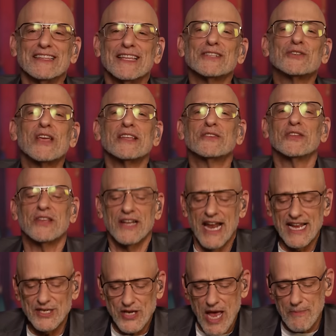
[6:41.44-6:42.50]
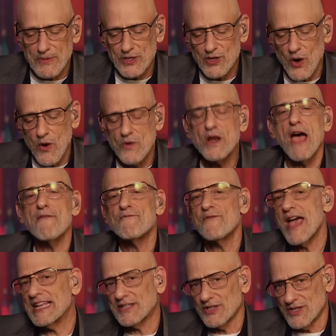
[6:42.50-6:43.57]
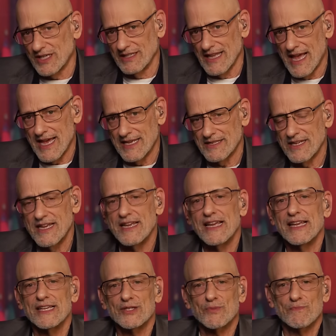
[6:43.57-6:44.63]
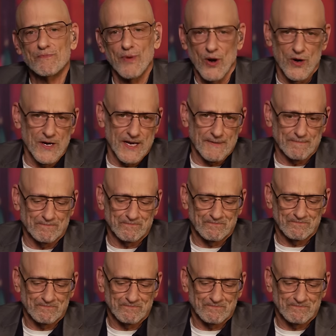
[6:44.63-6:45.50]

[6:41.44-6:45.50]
Let's get to today's episode. Fantasyland is burning.